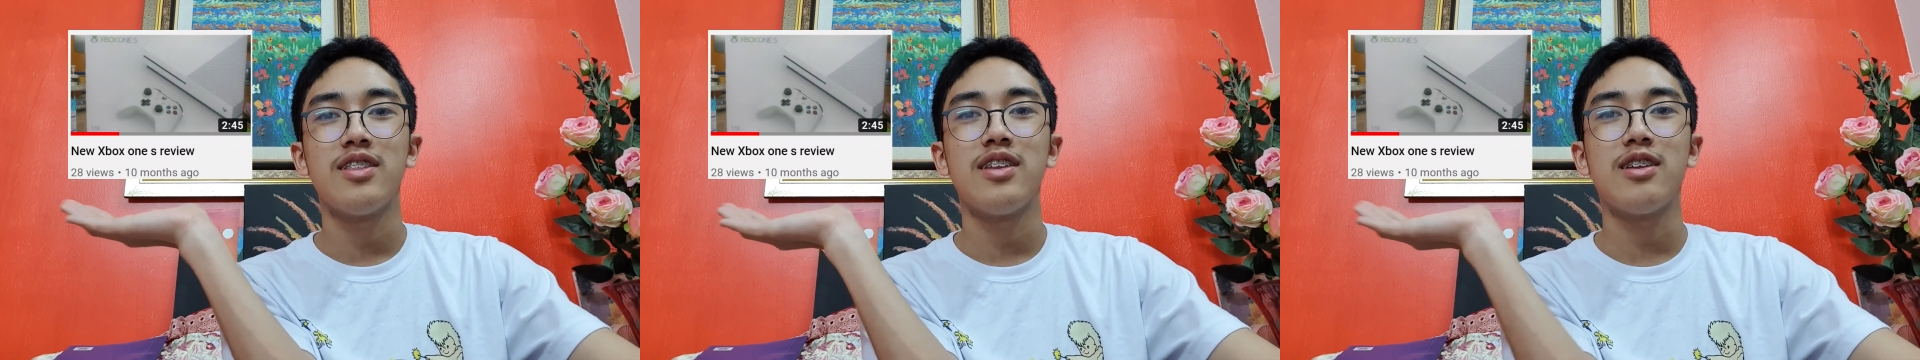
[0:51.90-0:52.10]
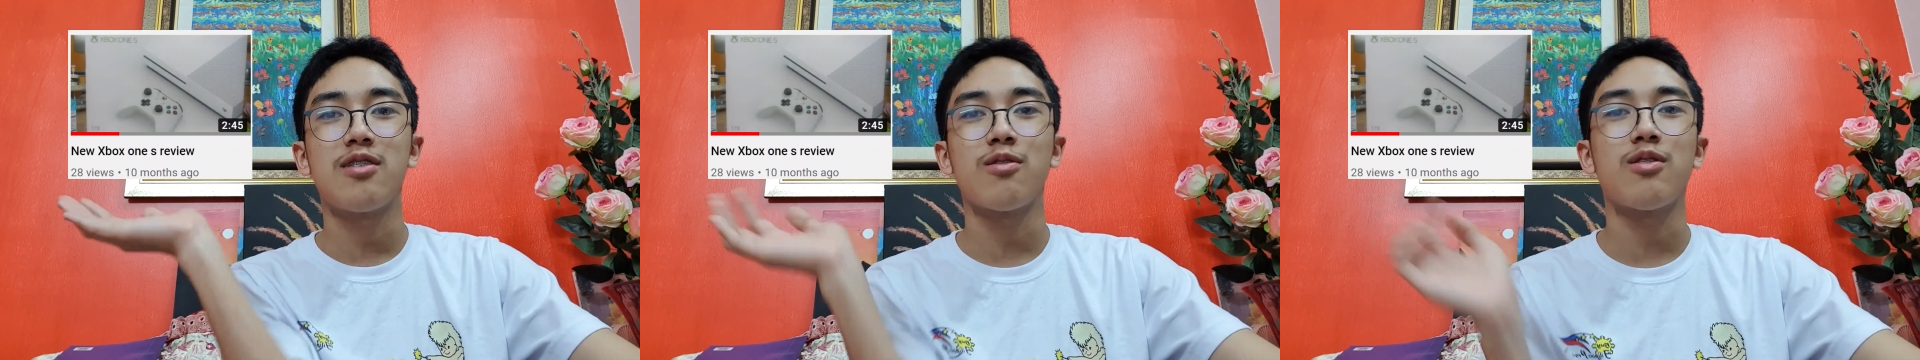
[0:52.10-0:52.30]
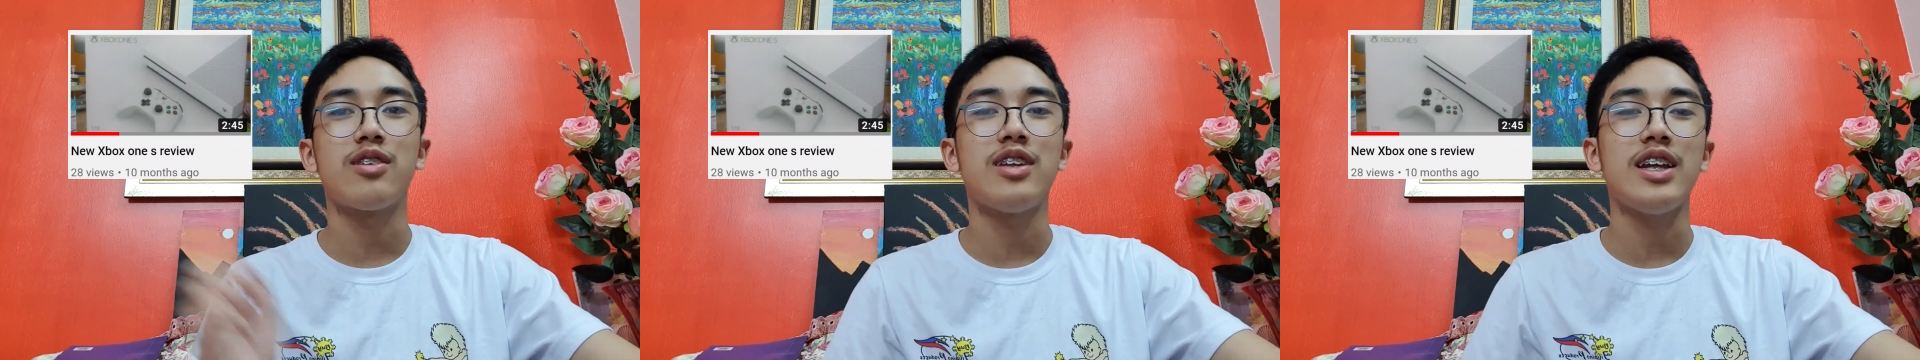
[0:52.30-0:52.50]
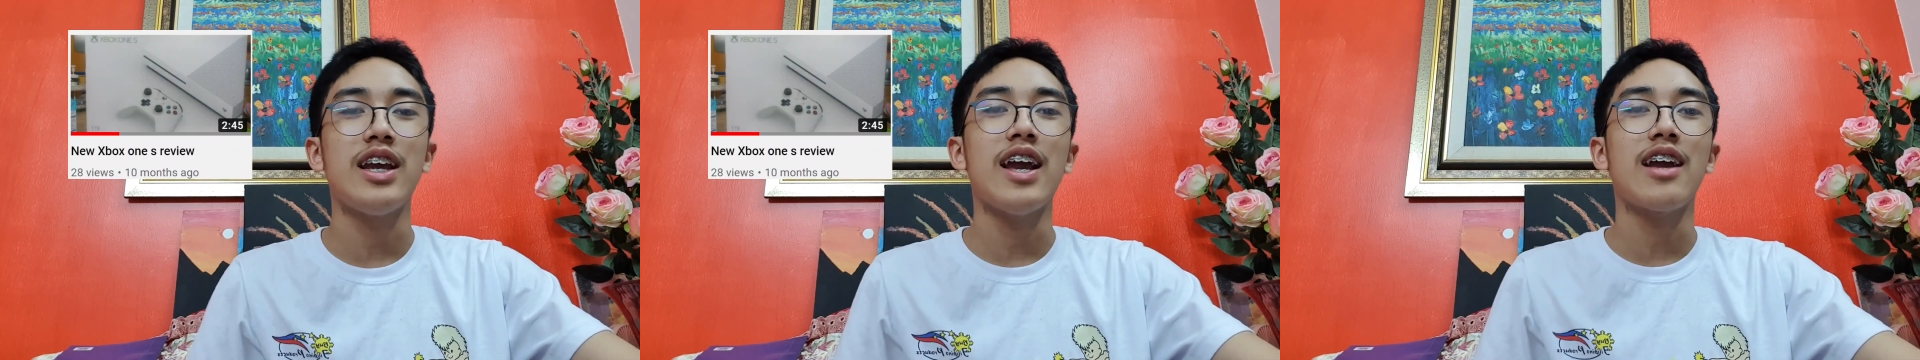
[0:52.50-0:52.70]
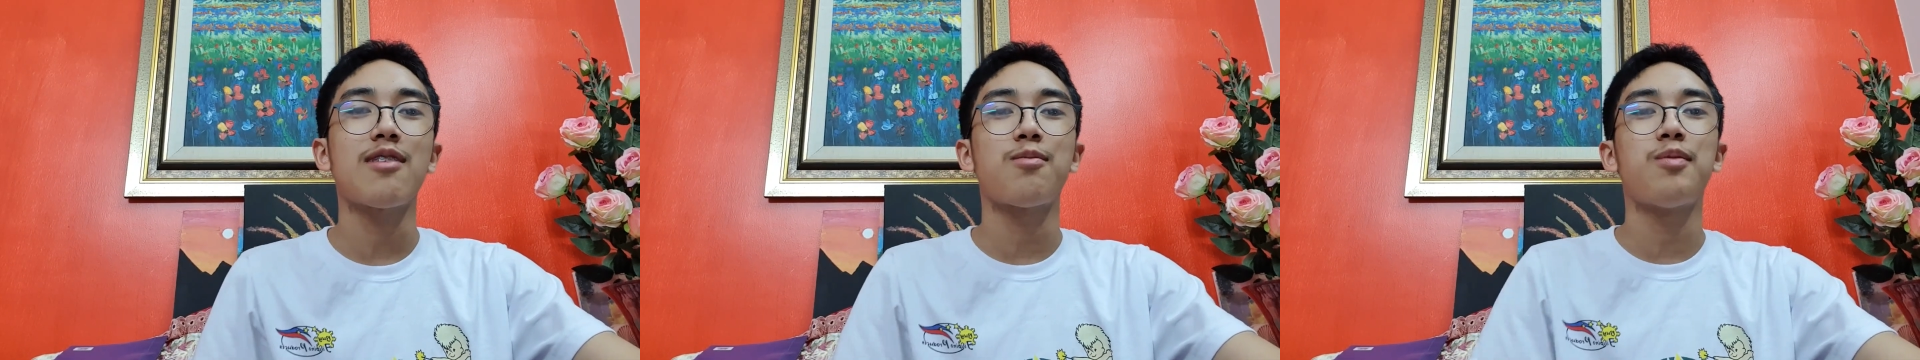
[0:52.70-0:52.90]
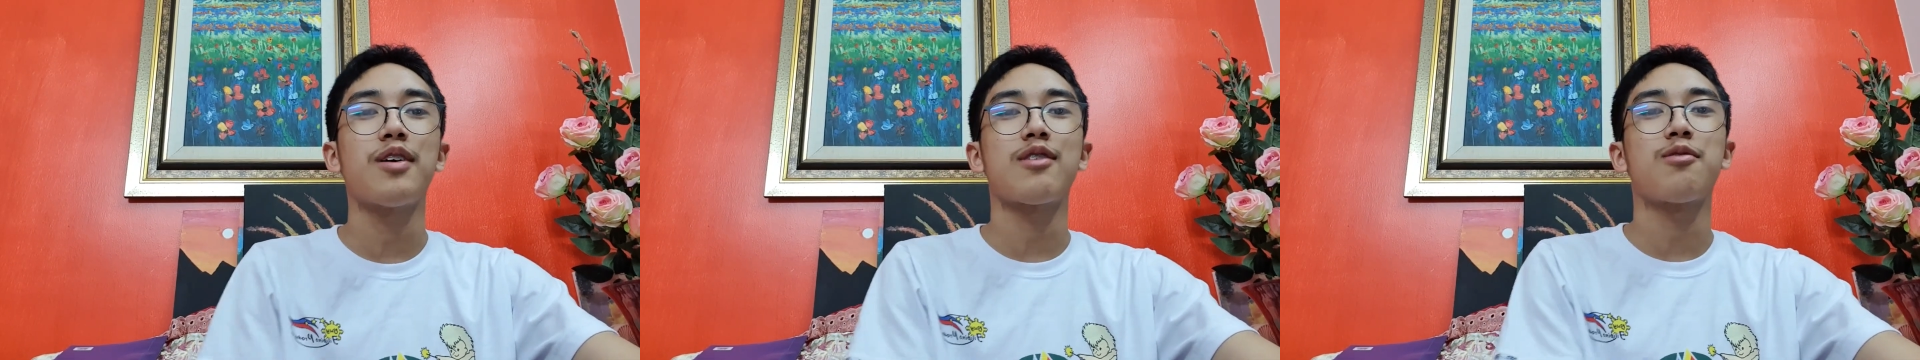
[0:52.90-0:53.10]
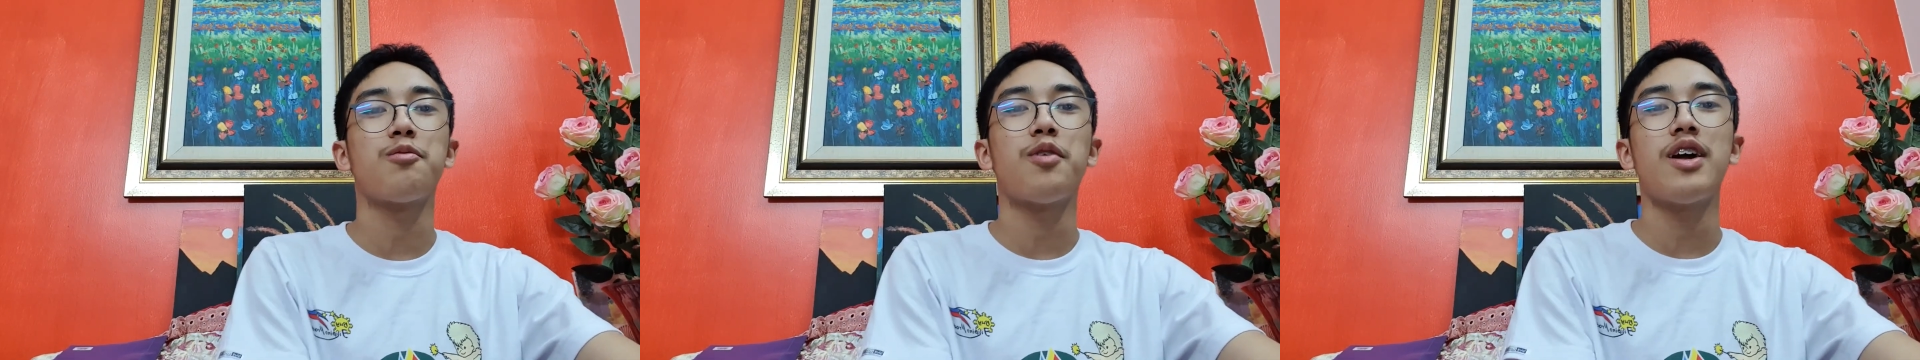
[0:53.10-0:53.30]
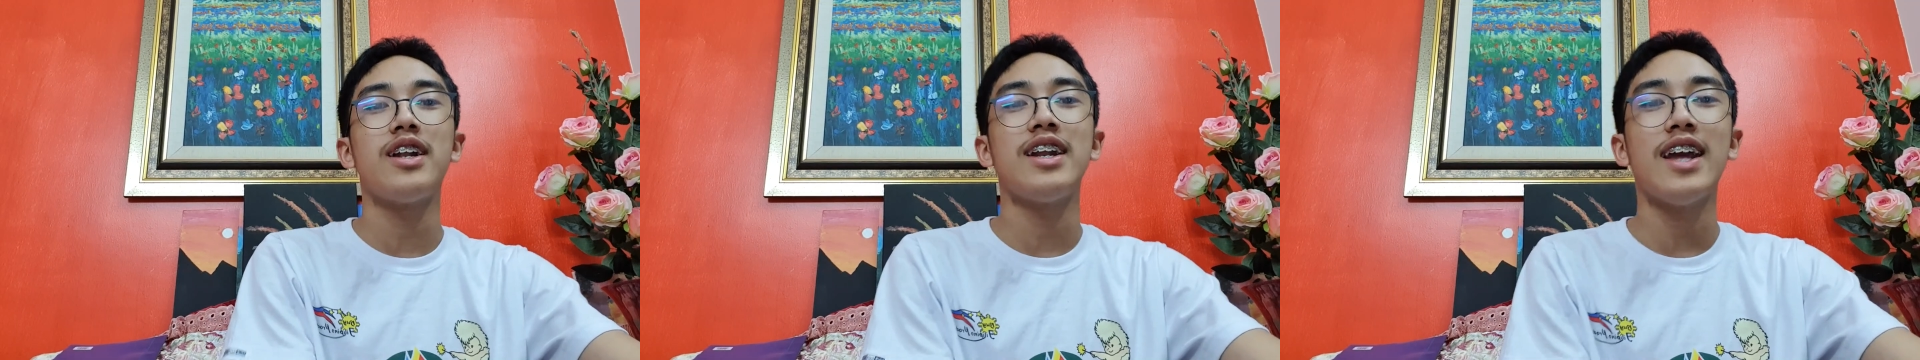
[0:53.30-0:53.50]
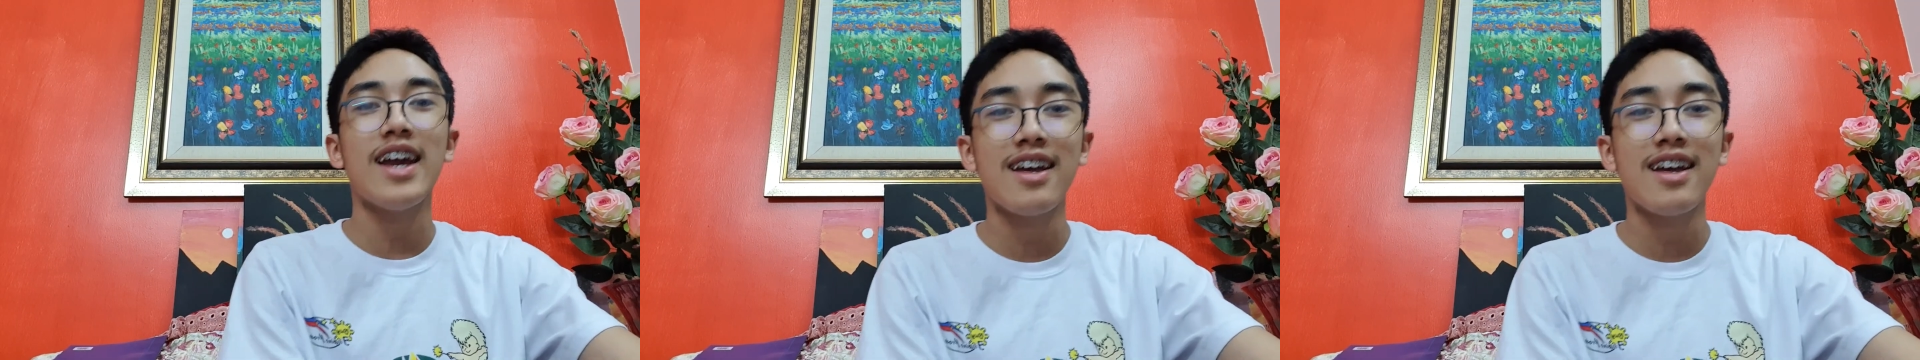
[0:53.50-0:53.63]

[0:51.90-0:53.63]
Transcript: This was the Xbox One